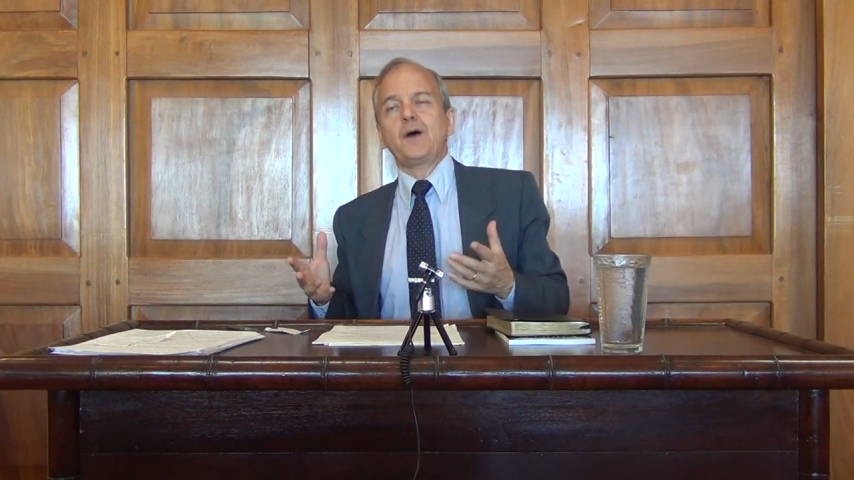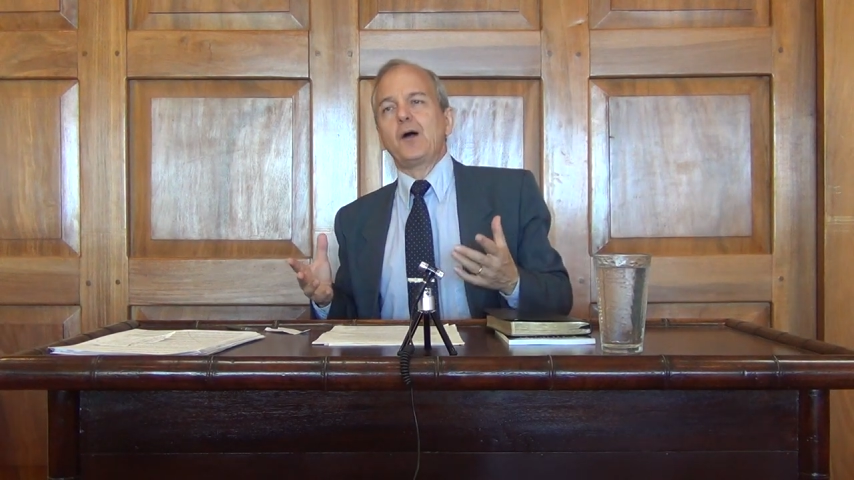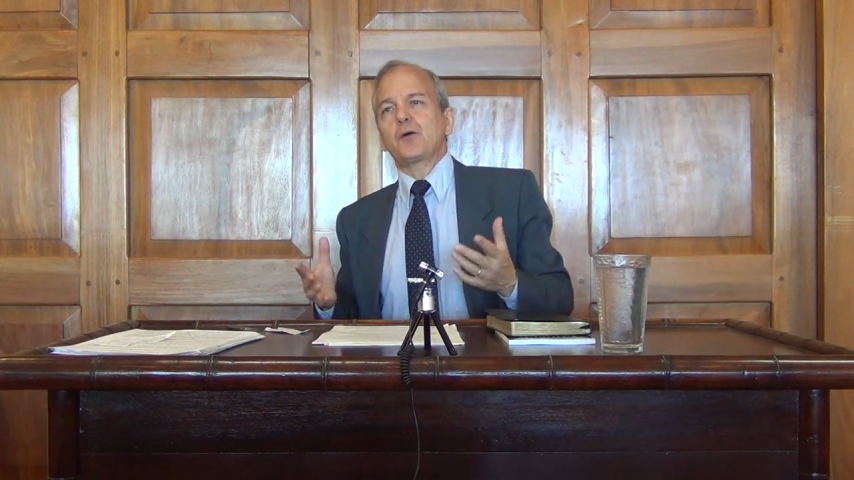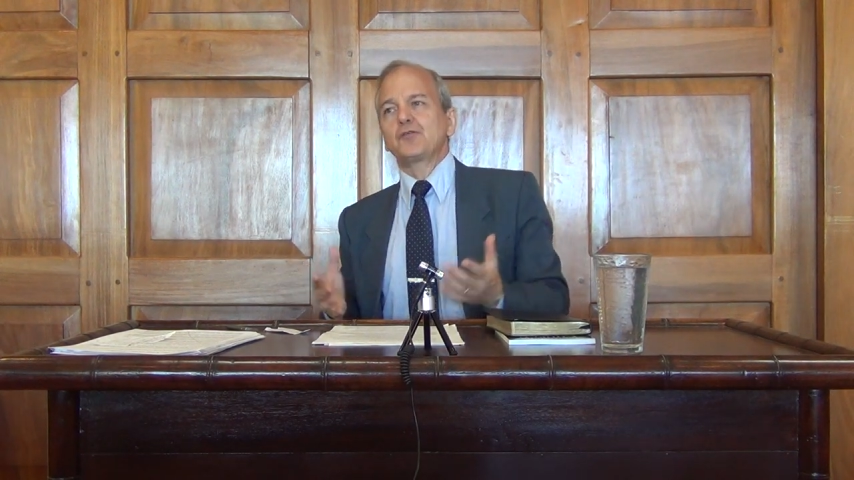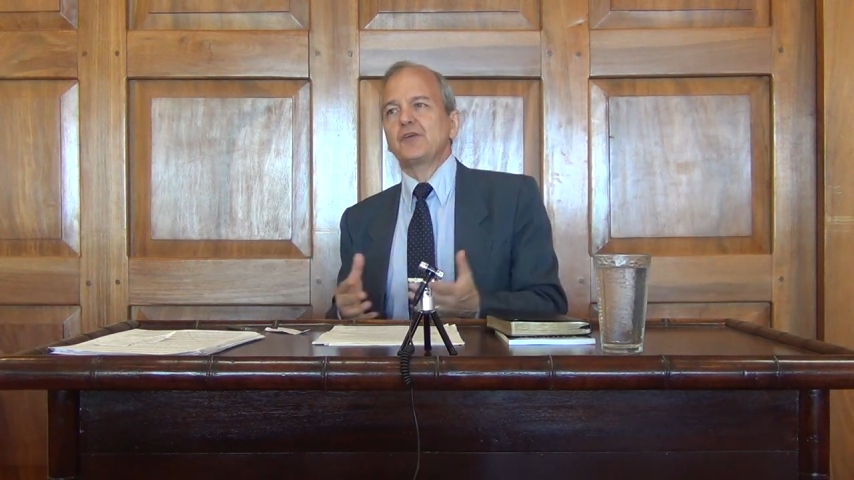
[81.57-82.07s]

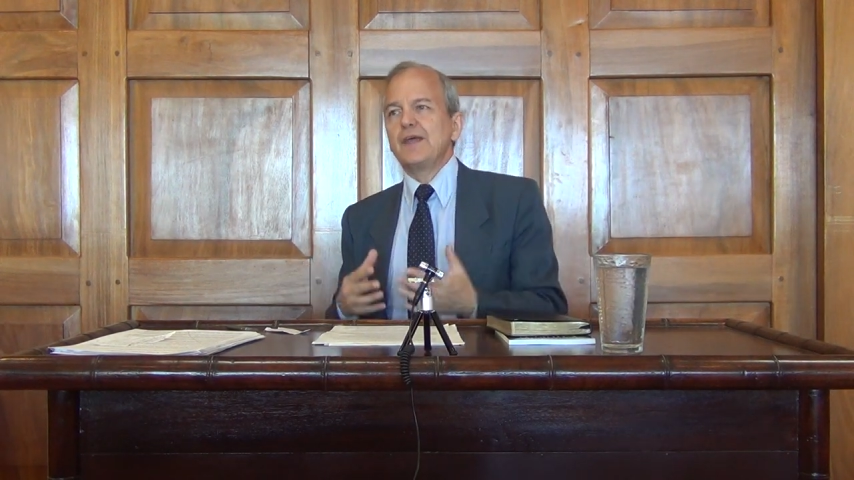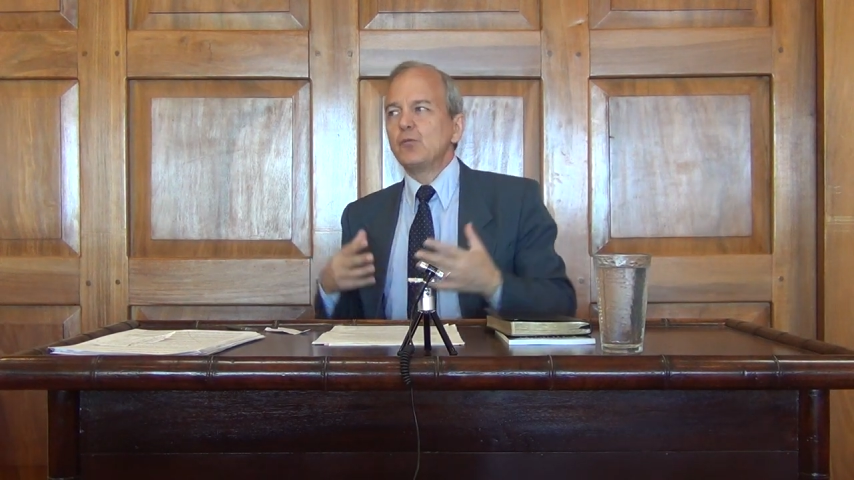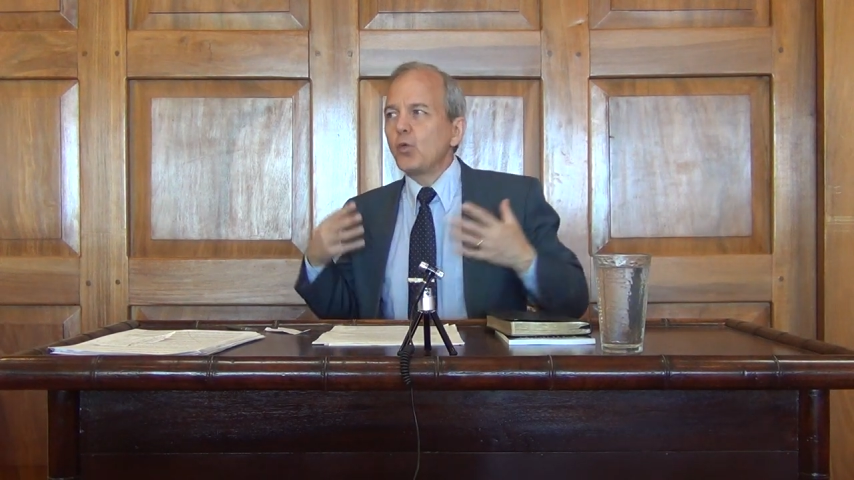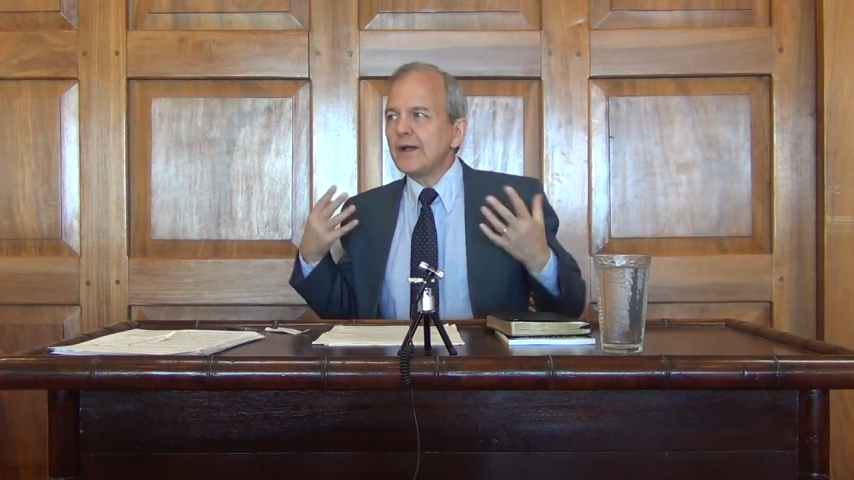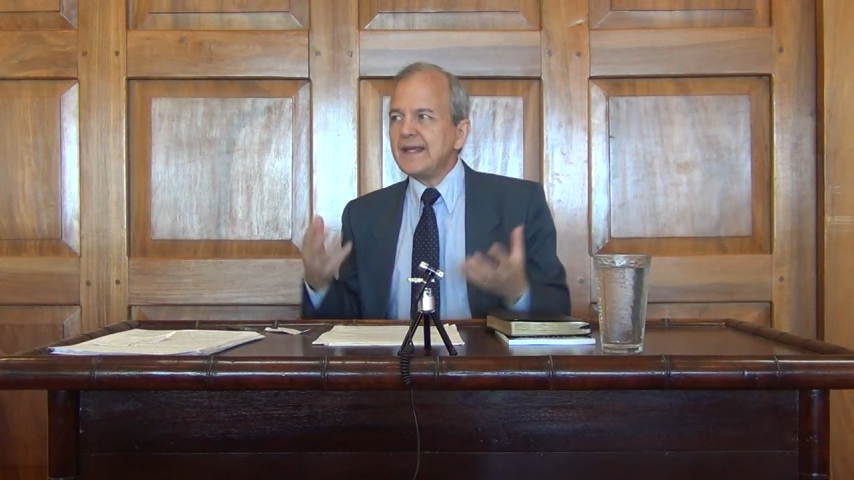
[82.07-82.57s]
powers
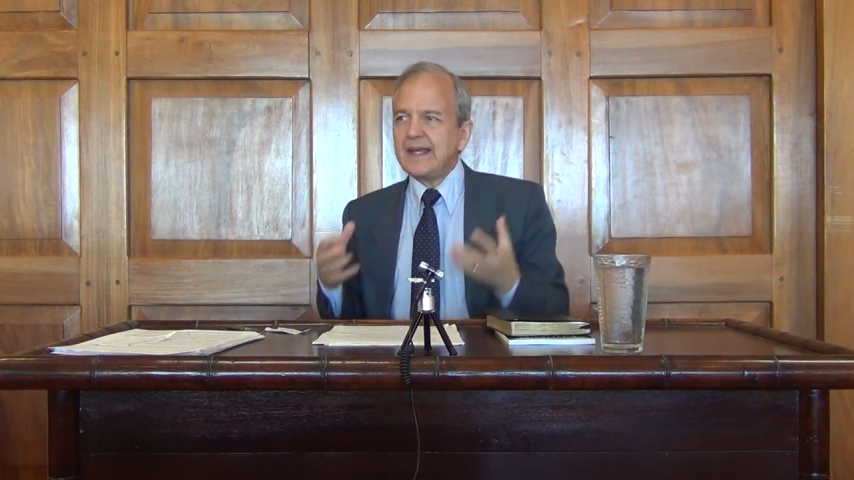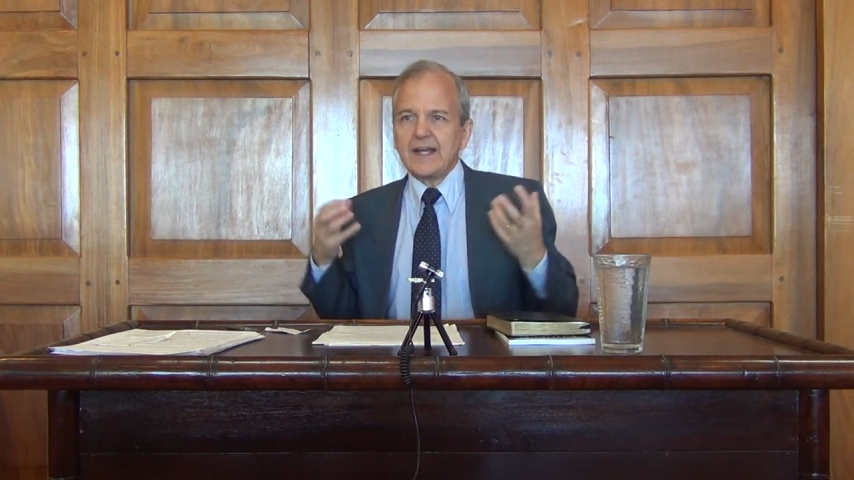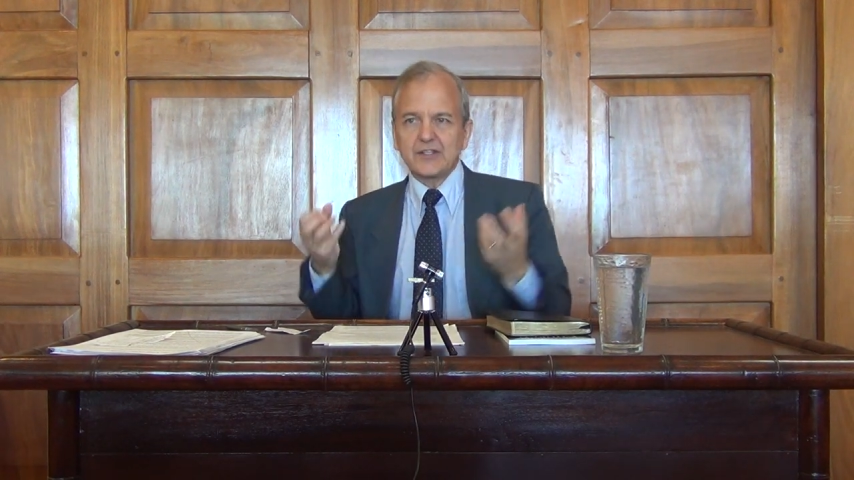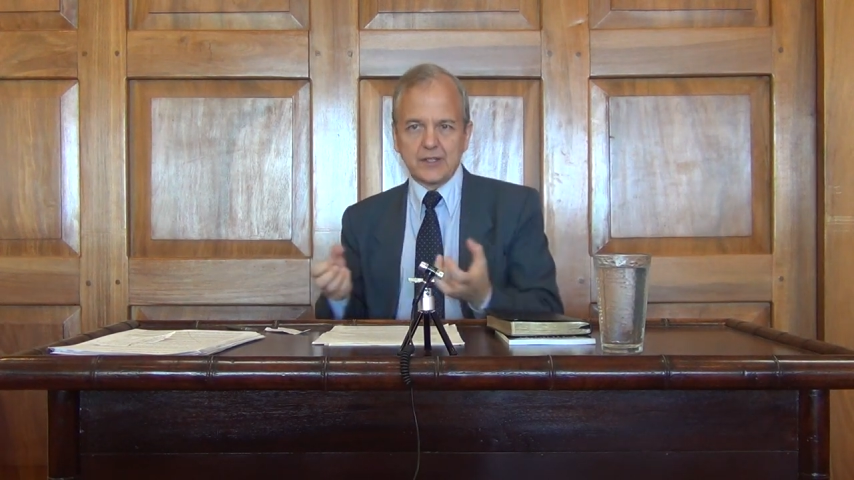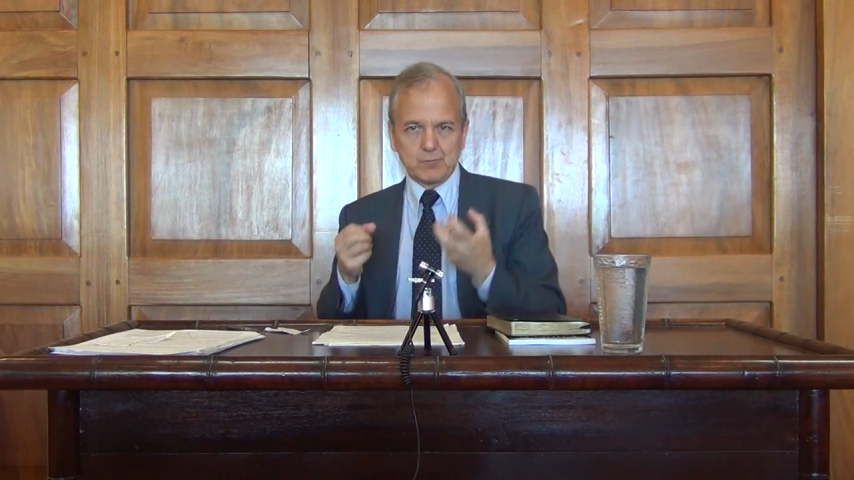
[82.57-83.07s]
and what he
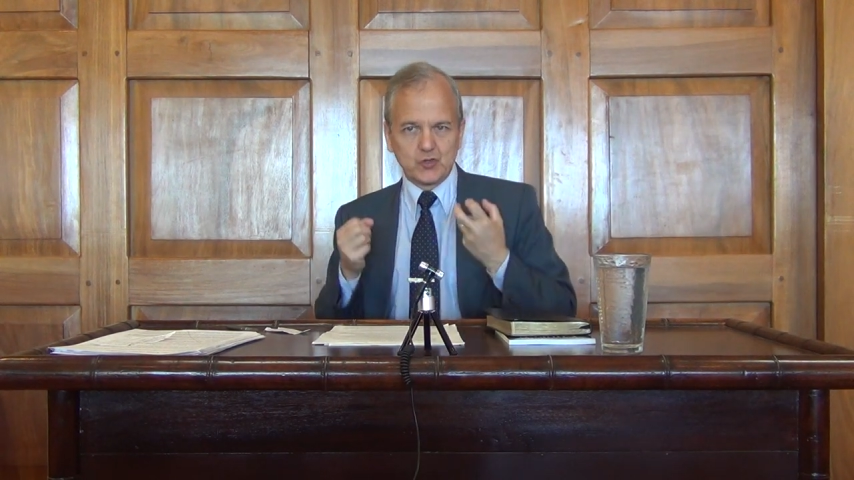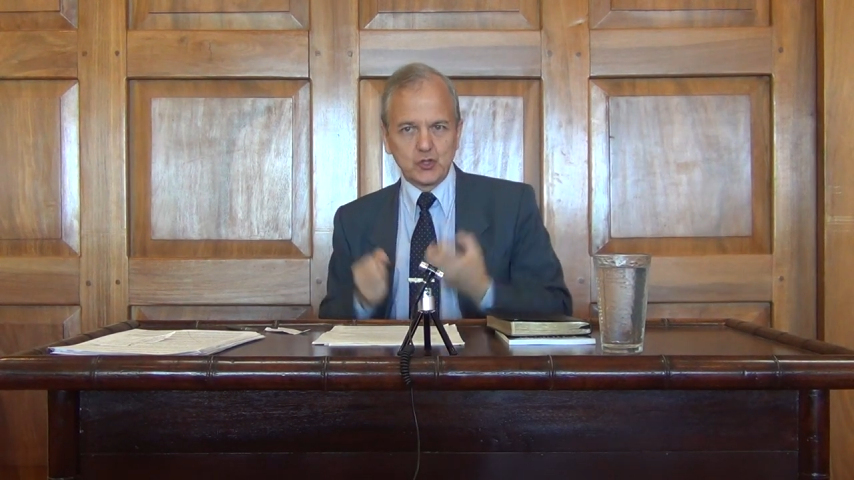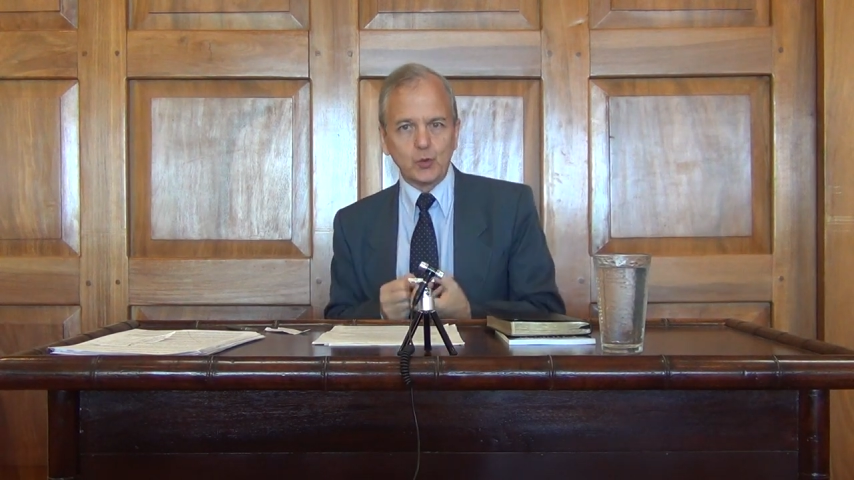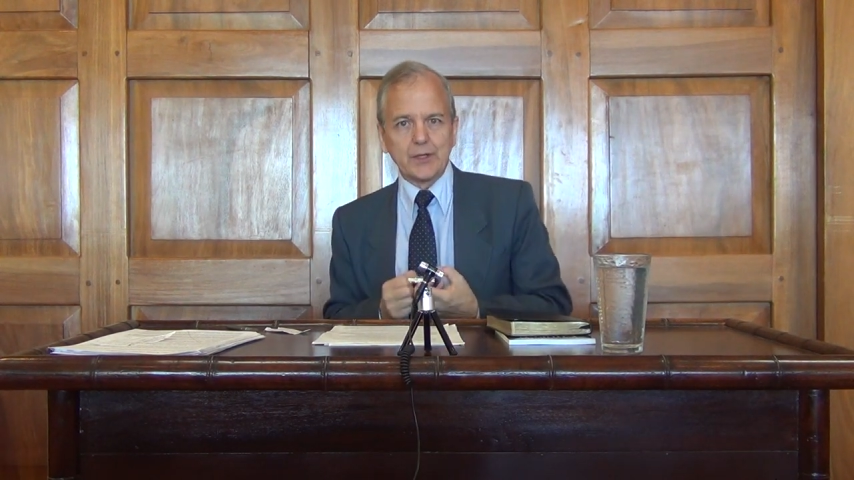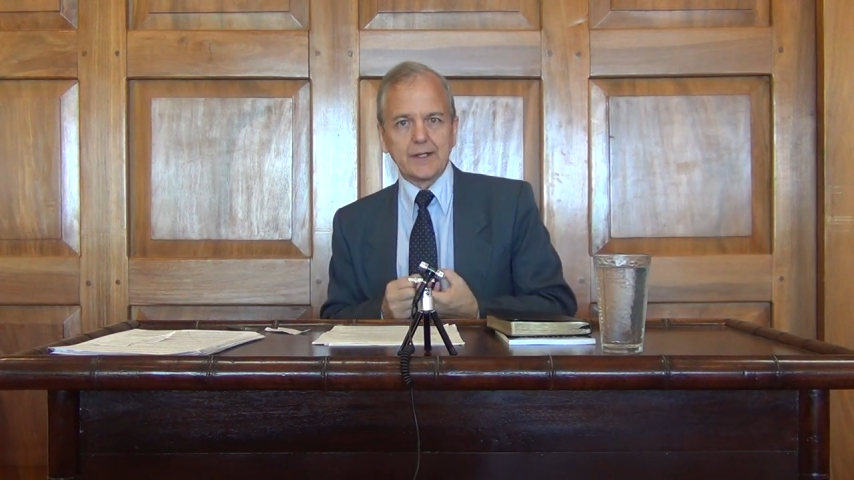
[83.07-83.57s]
ended up
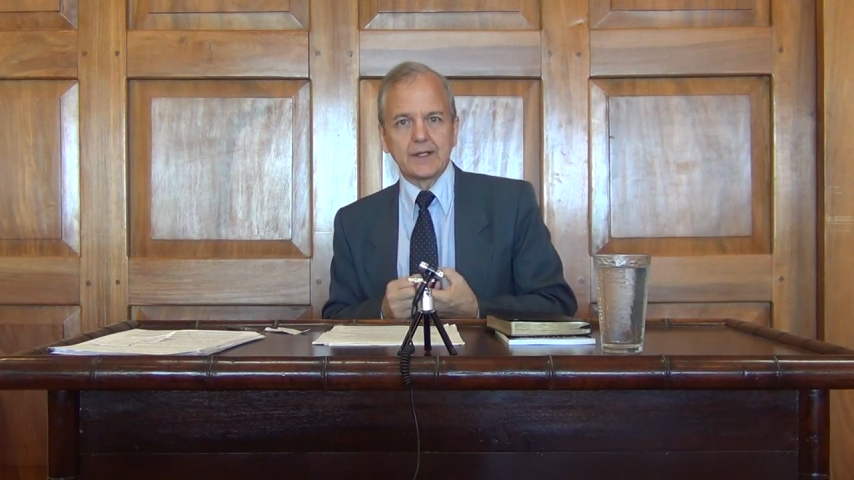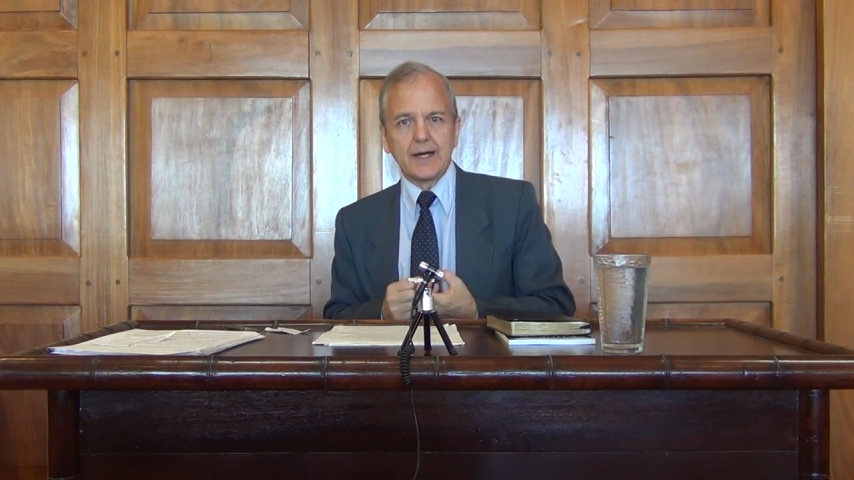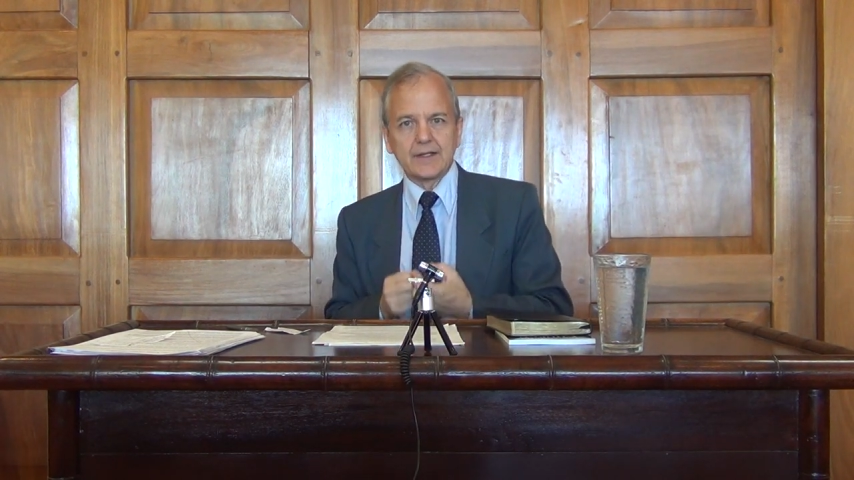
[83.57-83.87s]
doing,